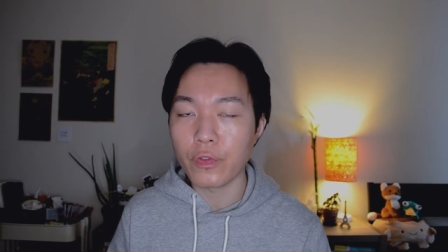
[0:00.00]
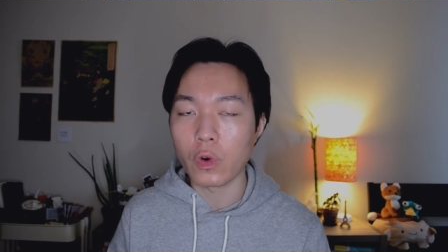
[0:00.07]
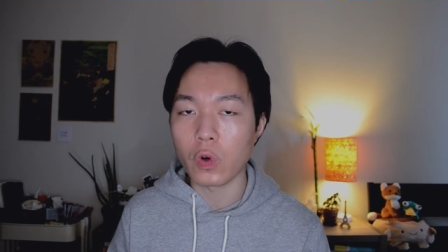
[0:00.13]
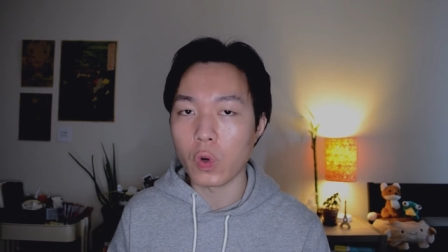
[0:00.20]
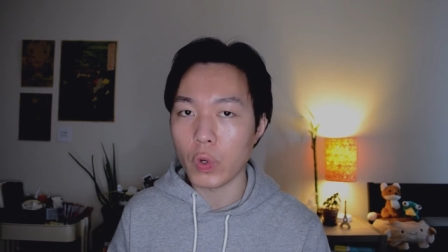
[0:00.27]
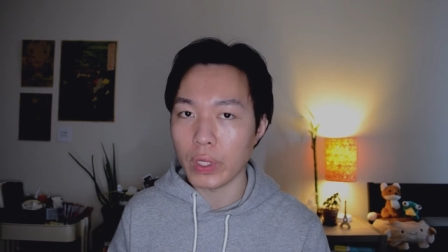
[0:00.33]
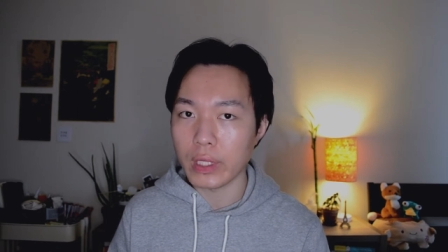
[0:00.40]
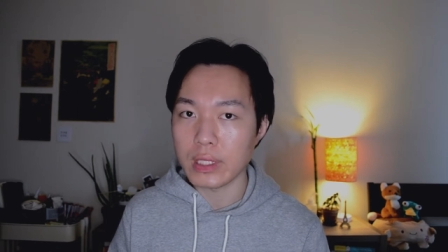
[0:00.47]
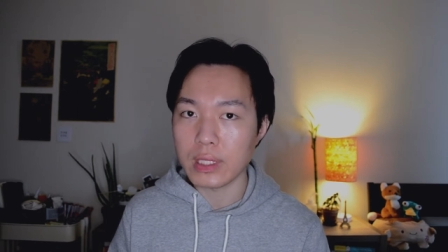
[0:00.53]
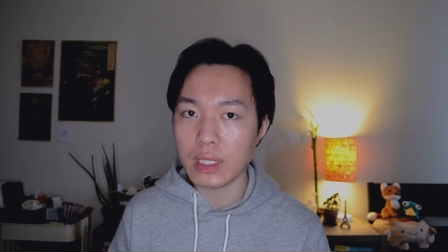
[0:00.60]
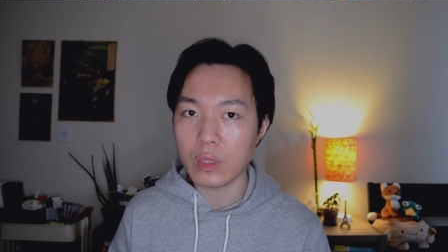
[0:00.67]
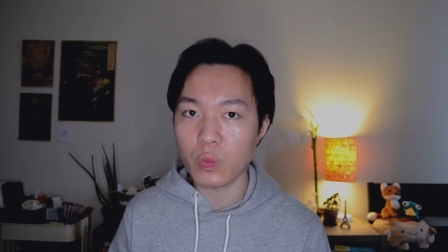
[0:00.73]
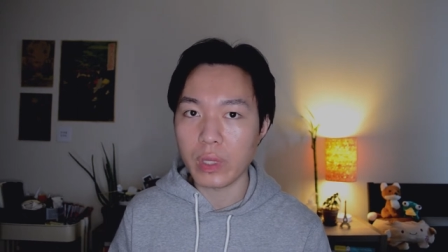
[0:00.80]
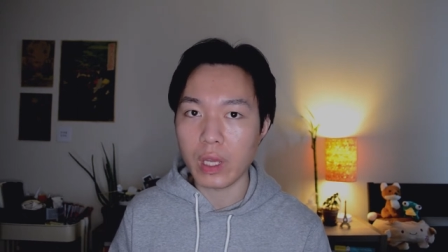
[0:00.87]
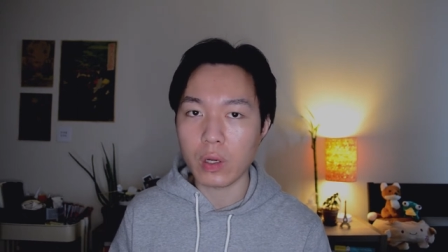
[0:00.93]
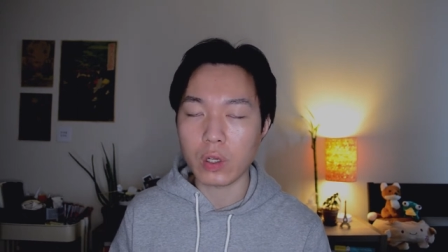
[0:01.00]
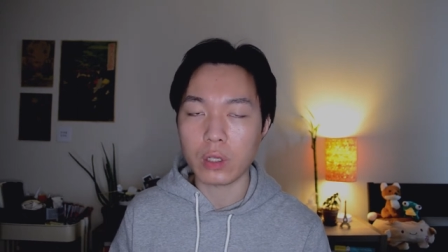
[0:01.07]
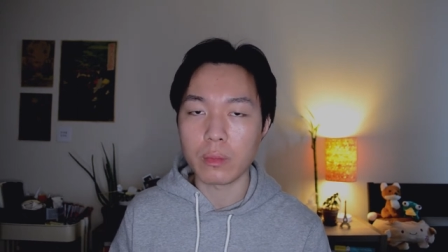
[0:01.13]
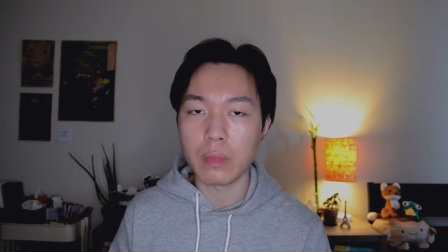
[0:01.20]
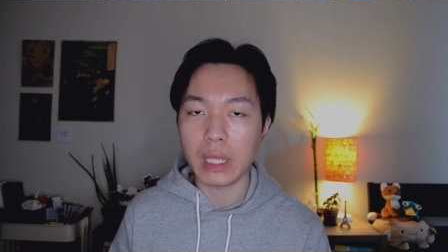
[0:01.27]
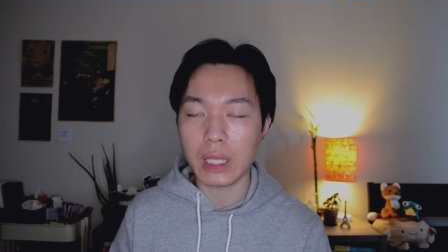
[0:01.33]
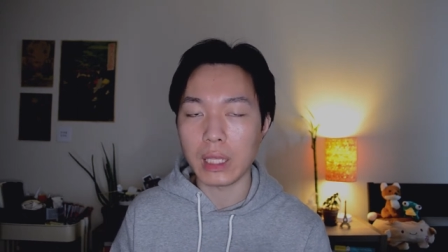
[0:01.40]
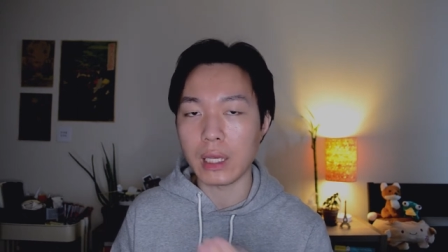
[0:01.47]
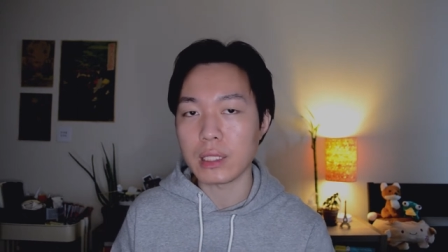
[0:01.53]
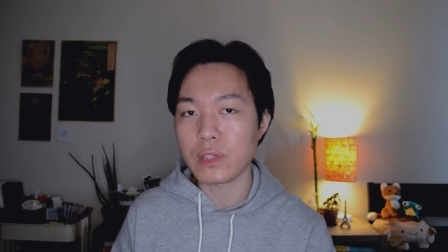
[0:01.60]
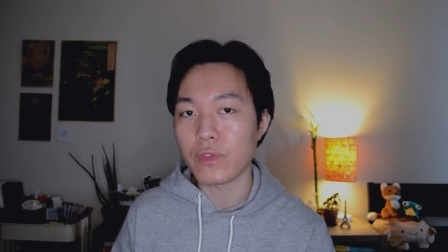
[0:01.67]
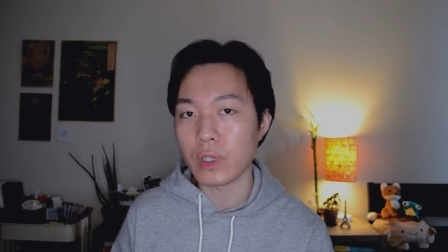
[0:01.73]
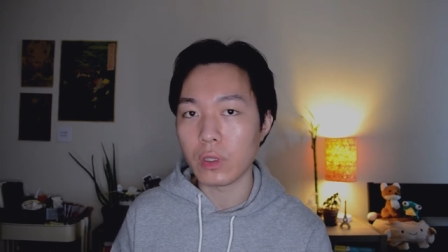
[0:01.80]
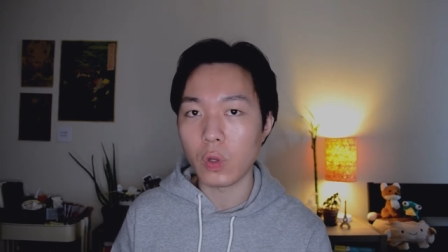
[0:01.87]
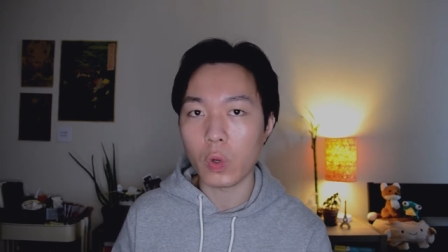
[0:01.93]
for oily skin without making us
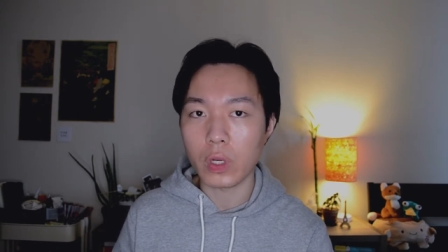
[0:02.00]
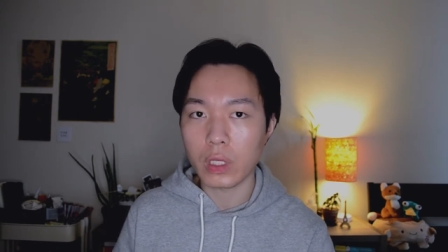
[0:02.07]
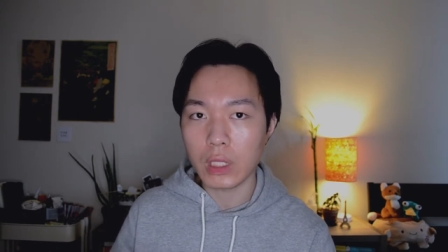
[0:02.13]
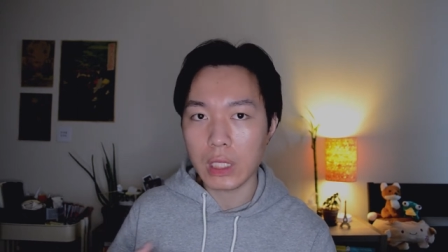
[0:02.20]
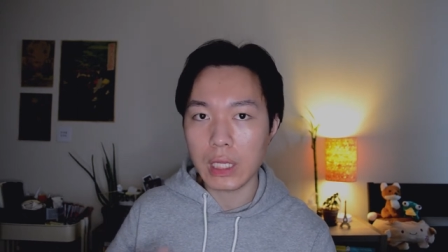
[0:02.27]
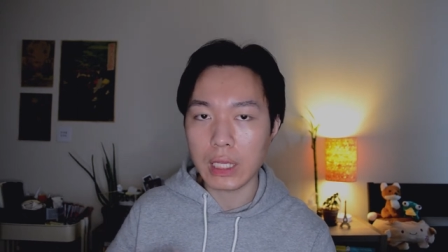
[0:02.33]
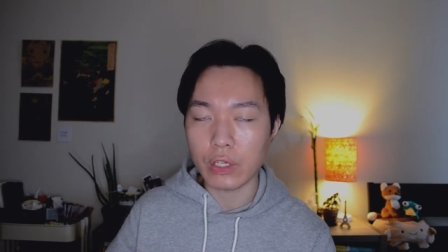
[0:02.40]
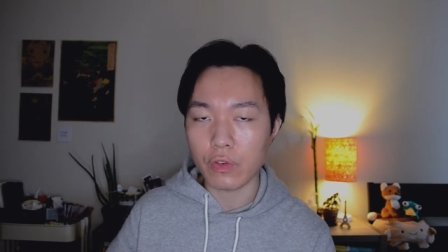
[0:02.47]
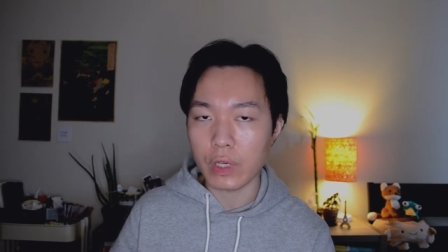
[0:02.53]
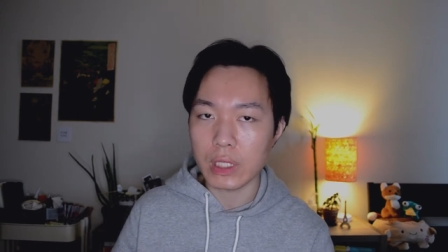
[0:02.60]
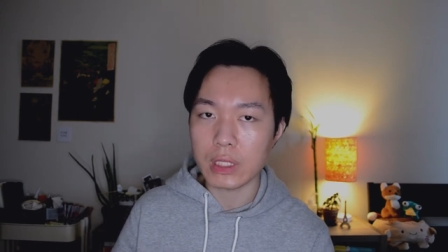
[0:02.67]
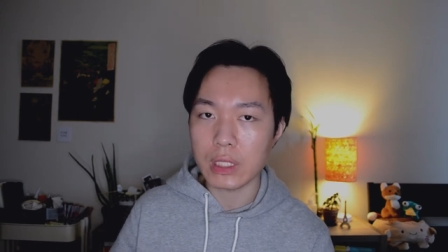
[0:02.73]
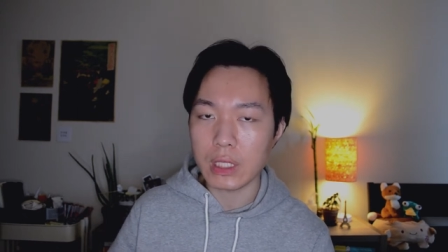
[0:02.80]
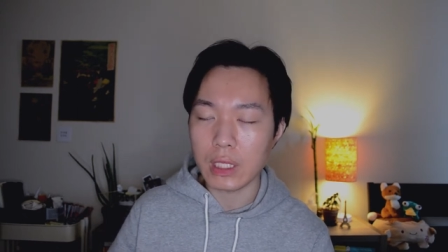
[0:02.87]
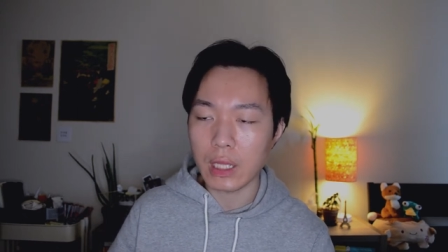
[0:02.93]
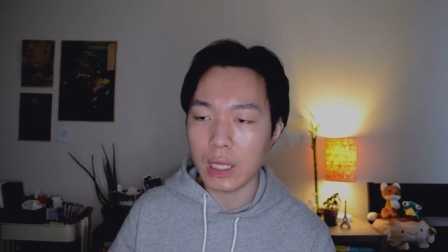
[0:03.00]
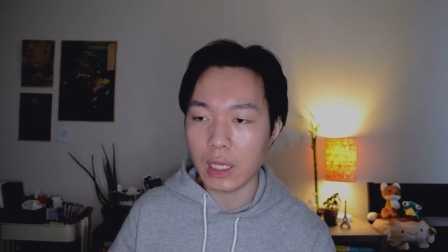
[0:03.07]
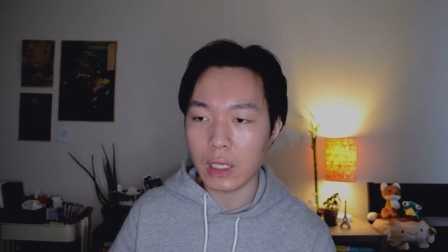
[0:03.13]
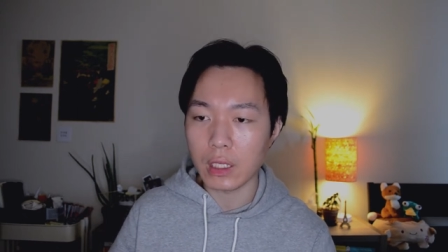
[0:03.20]
feel oily and greasy like